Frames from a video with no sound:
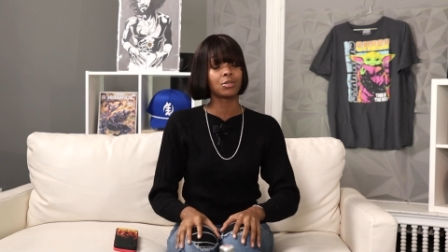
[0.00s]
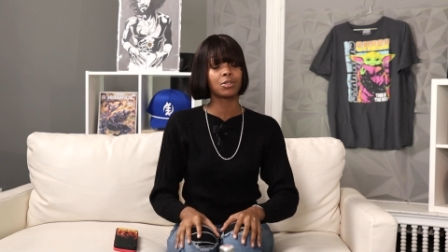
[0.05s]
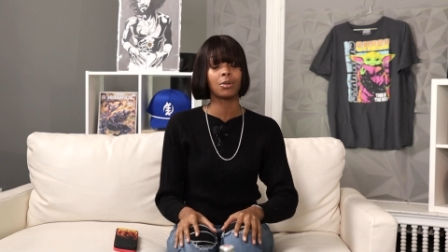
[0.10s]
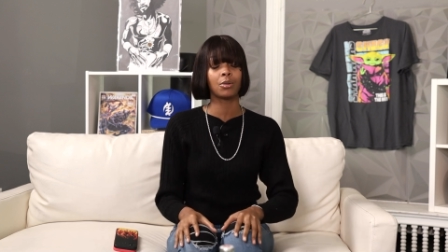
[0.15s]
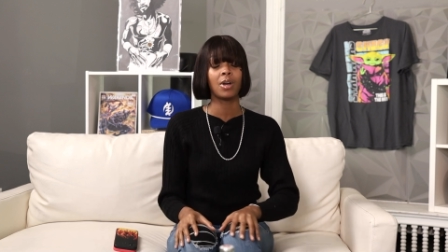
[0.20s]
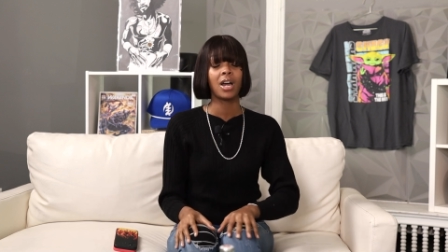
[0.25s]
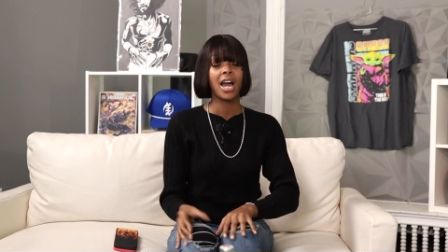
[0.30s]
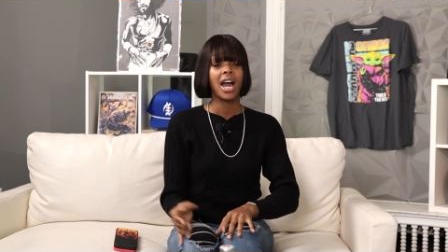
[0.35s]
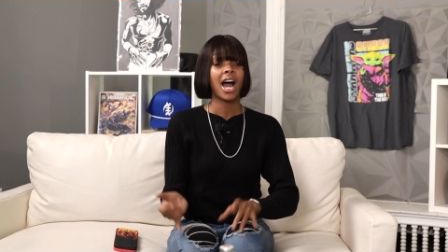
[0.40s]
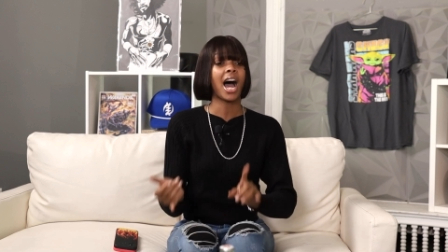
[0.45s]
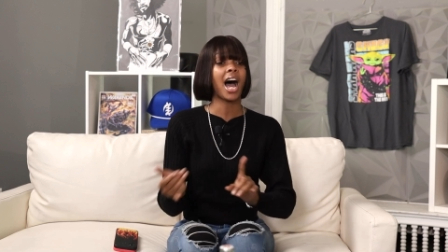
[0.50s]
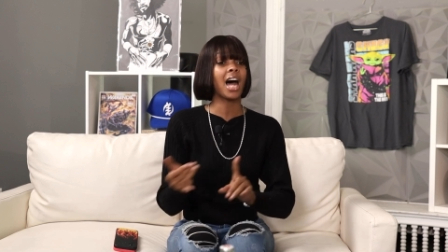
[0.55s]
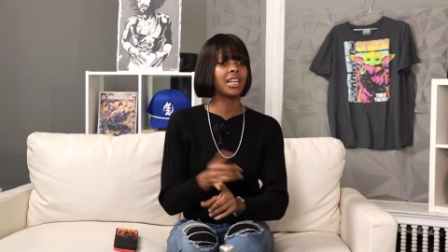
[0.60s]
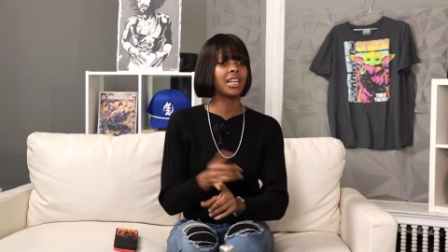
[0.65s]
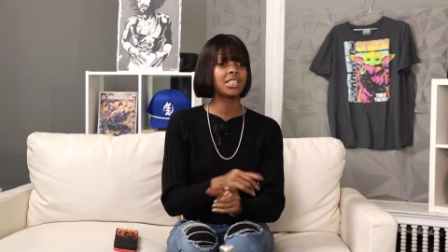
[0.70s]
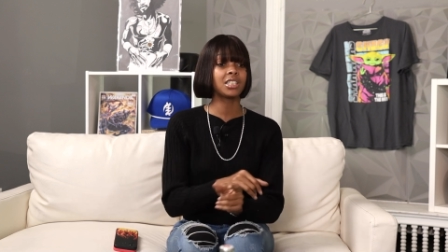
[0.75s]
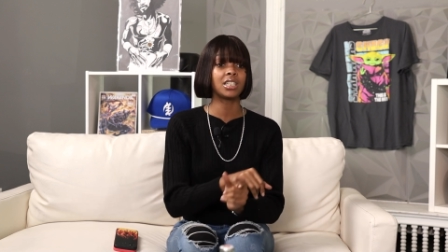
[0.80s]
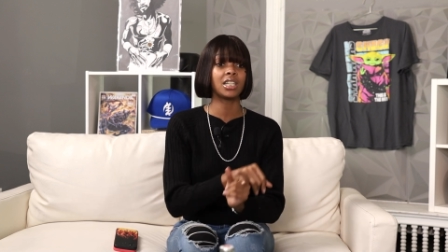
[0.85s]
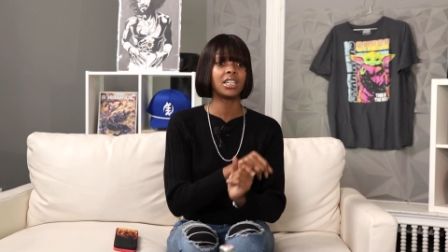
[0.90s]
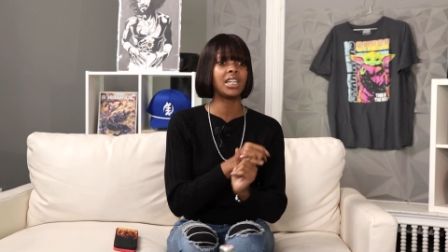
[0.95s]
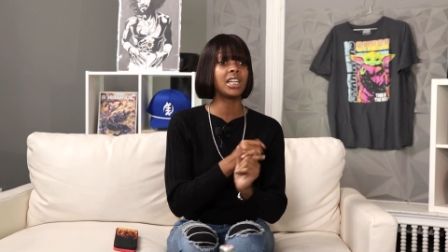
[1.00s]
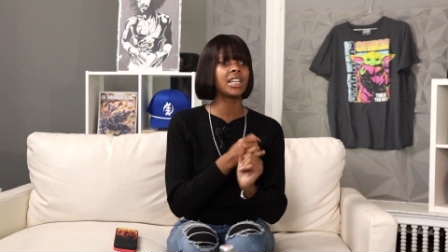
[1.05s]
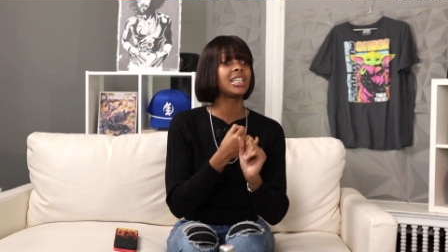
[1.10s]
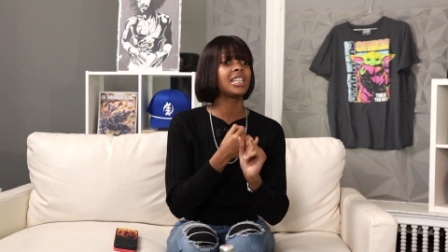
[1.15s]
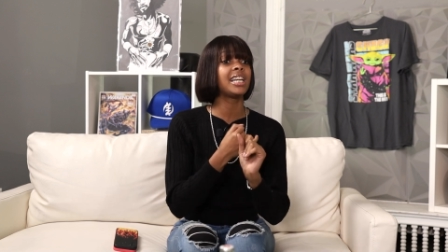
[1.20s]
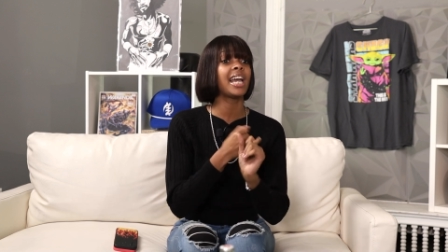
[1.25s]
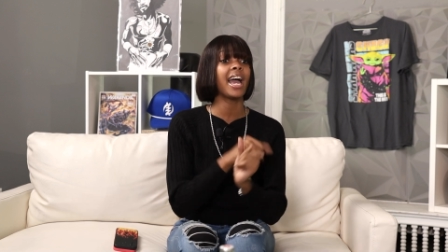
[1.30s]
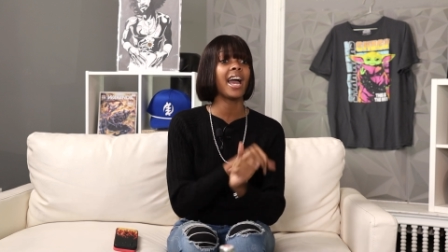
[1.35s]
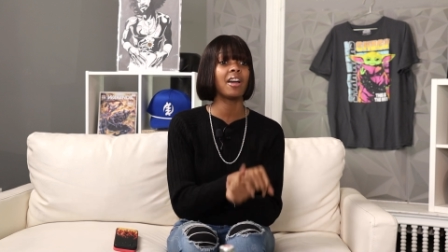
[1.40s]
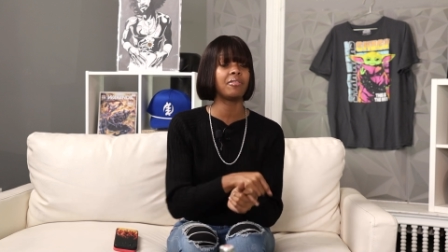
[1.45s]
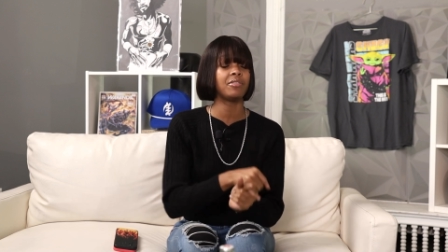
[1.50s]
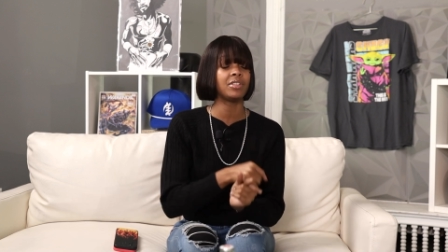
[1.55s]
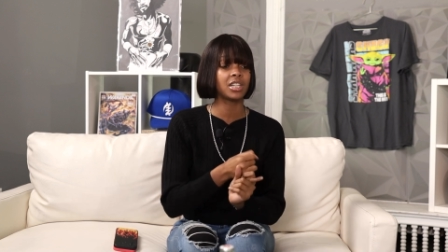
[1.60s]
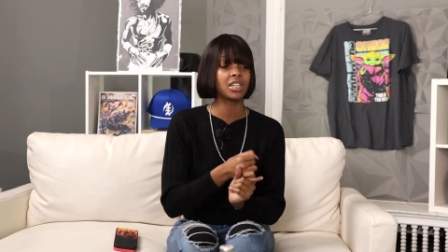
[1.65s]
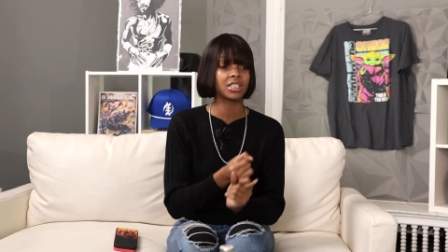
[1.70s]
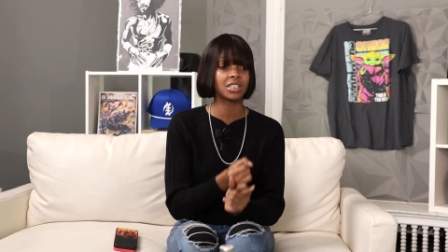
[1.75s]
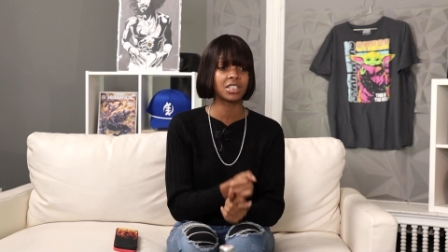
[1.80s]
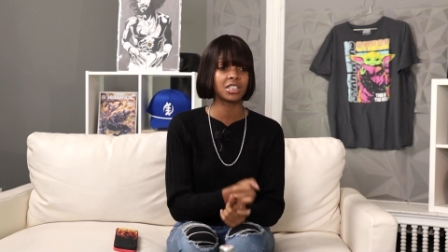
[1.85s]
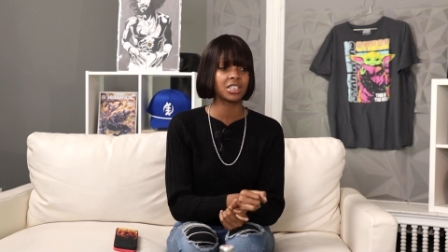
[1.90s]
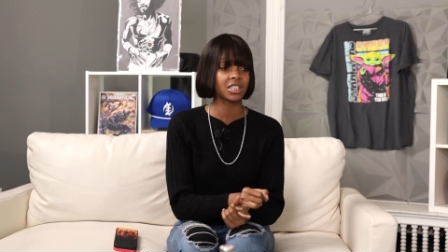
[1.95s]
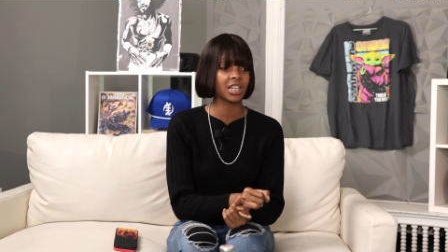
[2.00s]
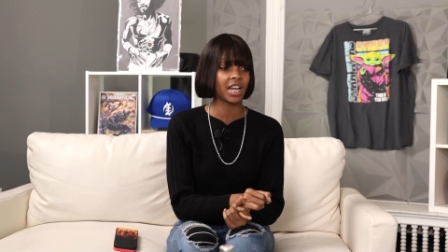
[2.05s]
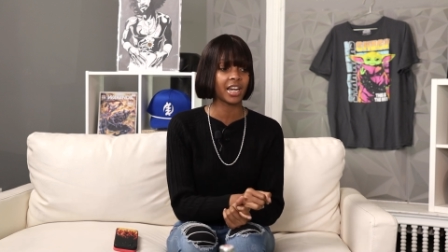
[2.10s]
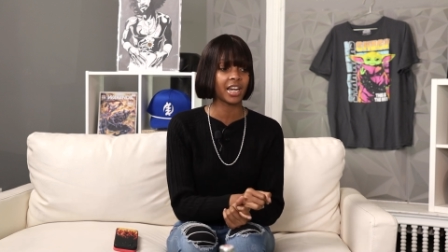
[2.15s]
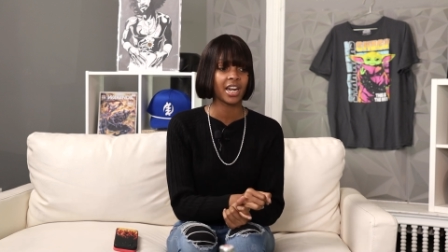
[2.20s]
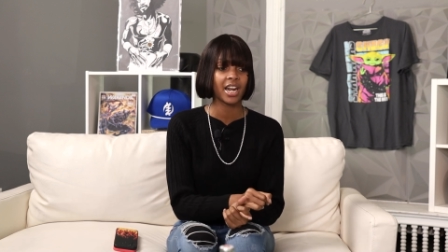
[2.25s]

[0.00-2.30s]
So I listen to Nicki heavy, cause just like